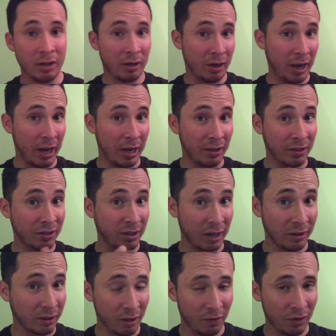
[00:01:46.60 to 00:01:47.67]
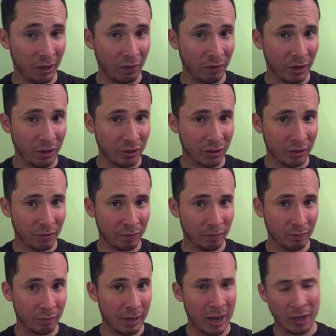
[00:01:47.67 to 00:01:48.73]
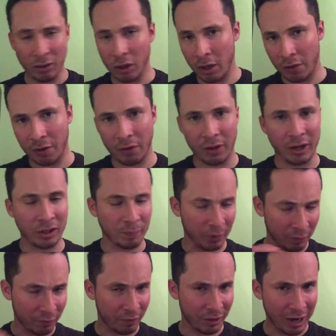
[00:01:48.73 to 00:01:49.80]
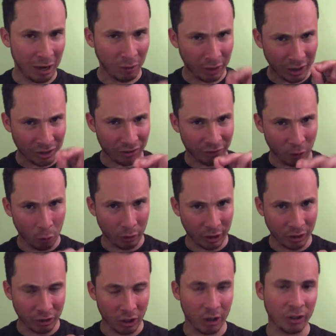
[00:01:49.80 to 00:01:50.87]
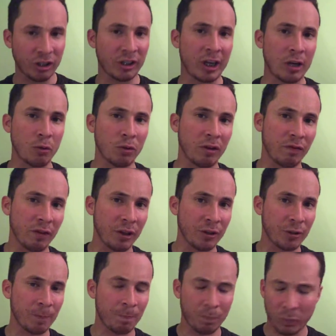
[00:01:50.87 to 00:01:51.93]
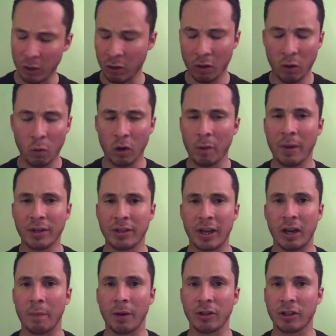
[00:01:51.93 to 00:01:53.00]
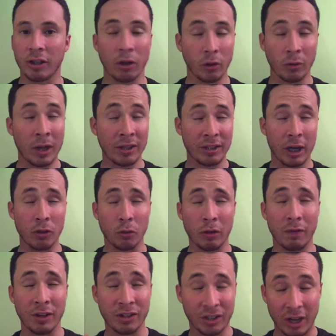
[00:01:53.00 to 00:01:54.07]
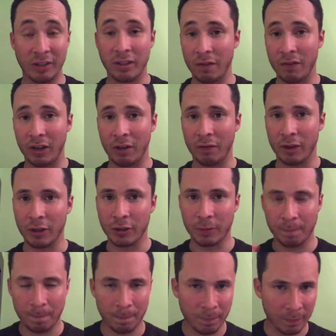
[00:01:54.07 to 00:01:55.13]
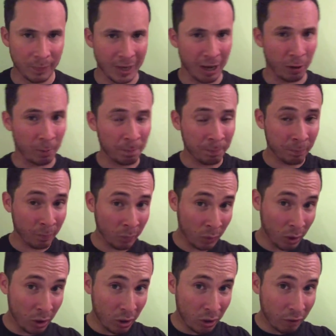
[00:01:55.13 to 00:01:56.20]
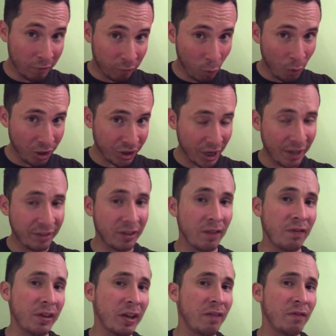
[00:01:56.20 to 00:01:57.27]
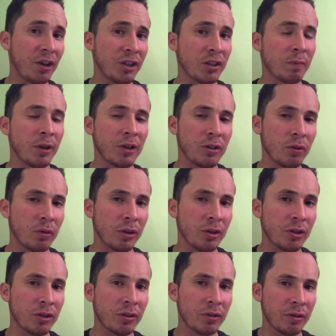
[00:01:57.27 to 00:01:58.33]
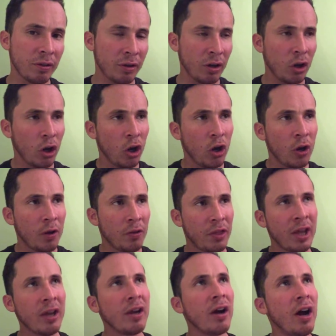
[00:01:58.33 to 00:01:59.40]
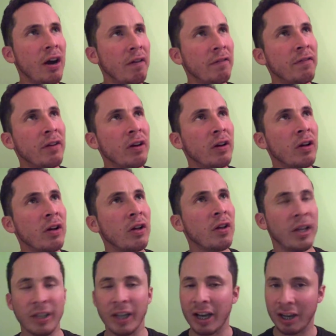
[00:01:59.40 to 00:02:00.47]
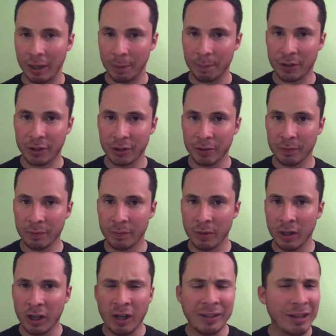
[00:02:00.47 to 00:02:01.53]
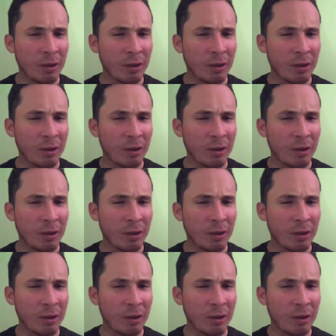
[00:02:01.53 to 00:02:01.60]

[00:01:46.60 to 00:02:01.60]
and scientific events and other things. But for now, let's focus on scheduled events. What am I saying about, no, not scheduled events, scientific events. Now, for scientific events, my students, think of an eclipse. Now,